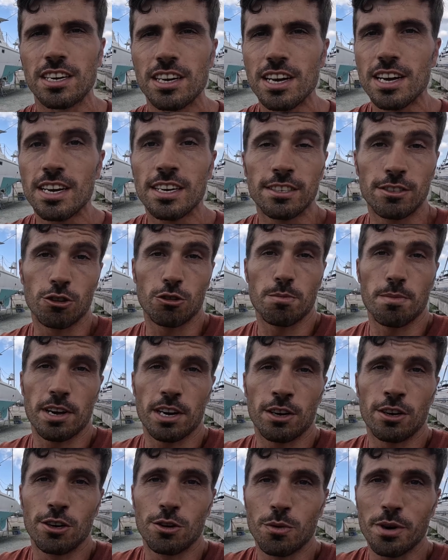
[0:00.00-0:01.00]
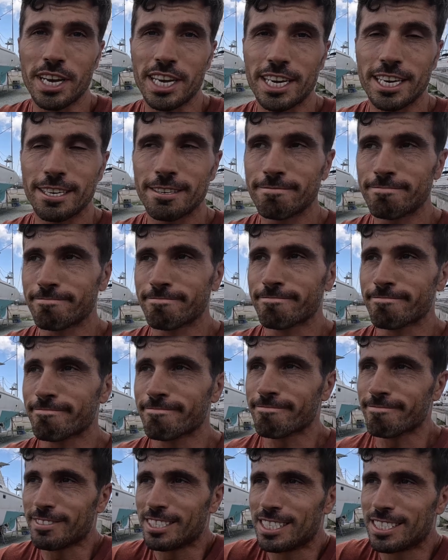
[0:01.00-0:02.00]
it took me a whole week.
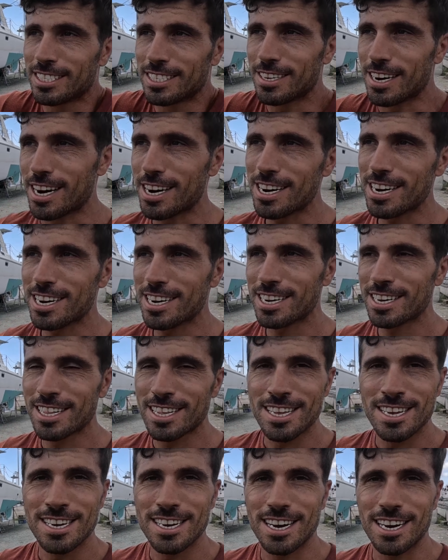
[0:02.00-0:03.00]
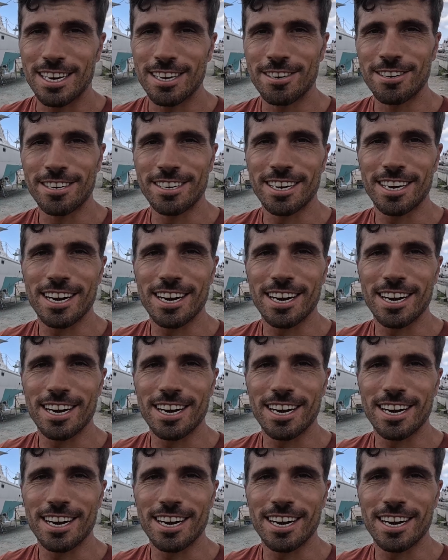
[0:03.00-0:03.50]
Well, I learned a